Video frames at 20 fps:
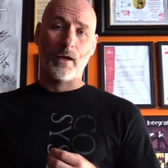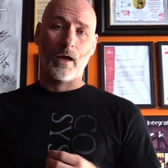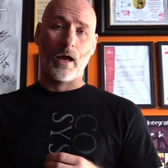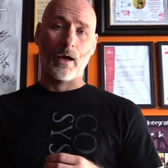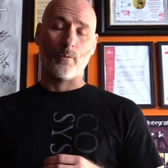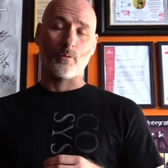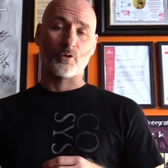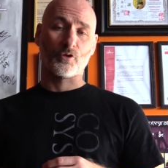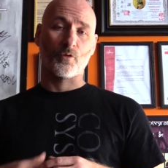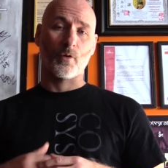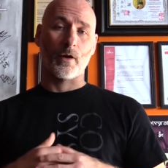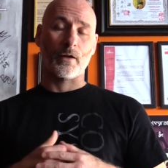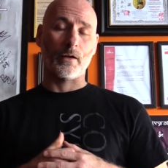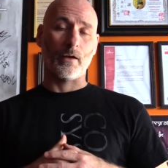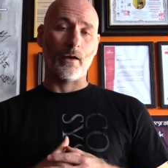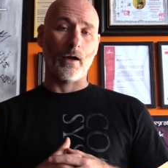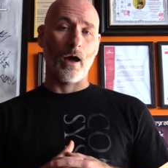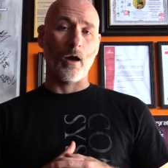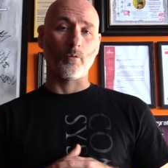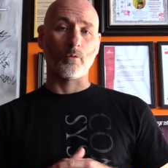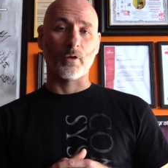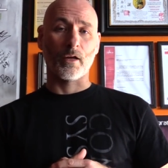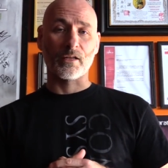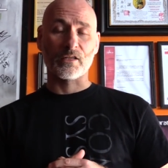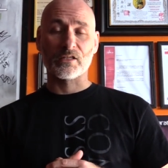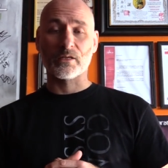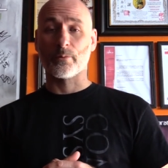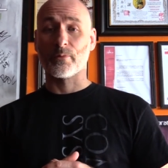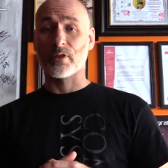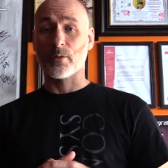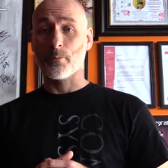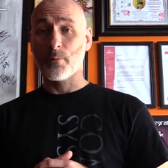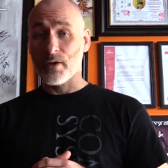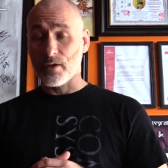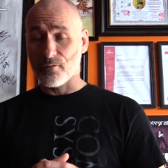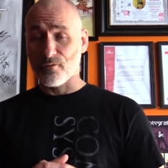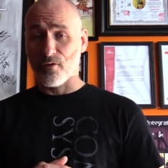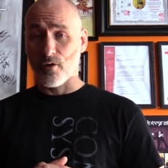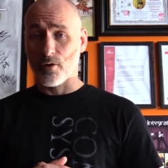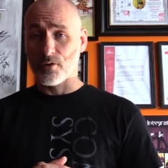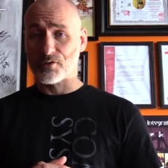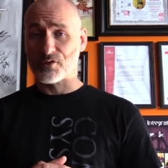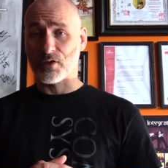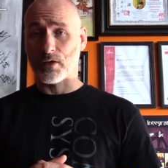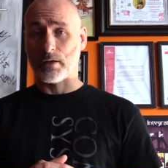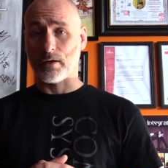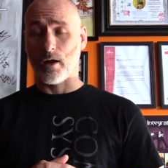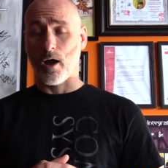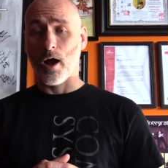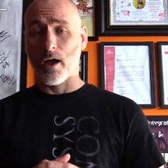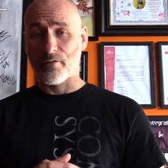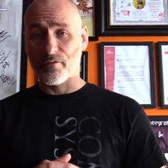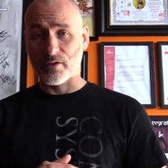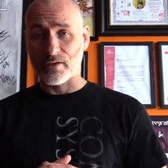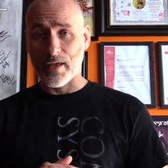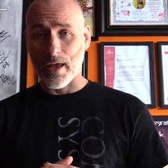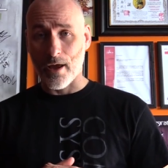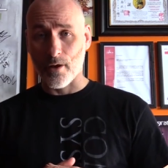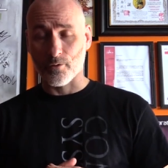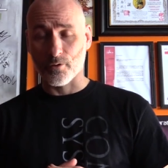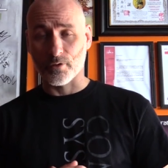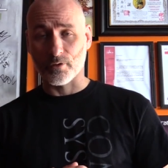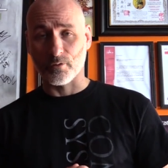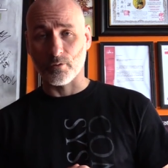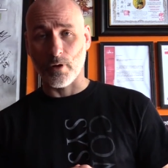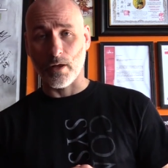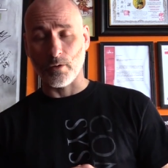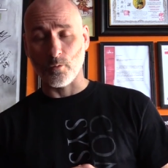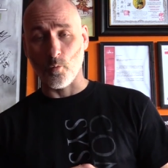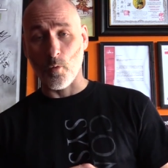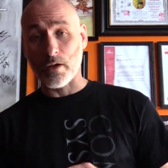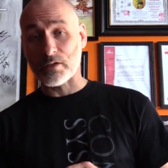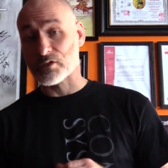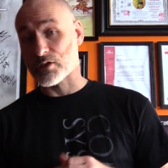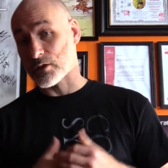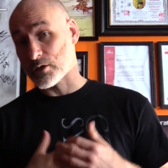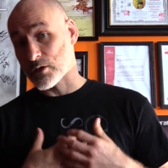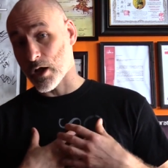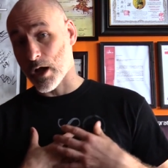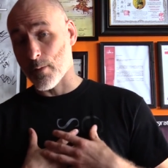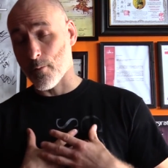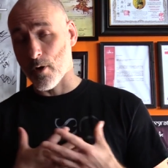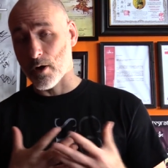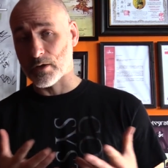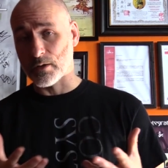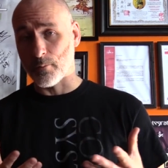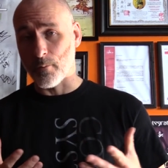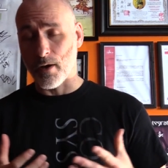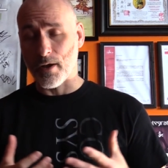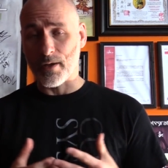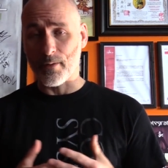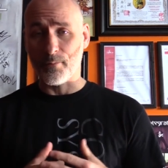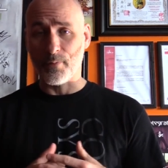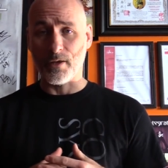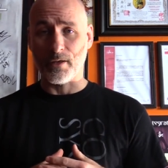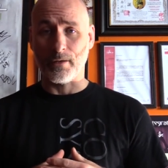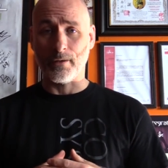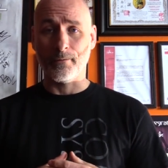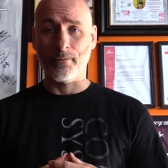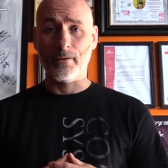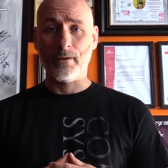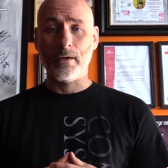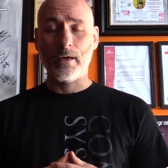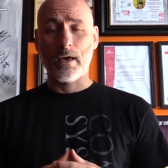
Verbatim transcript: I will try to outline some of the pitfalls that I've encountered and, and, wasted time on, in my opinion.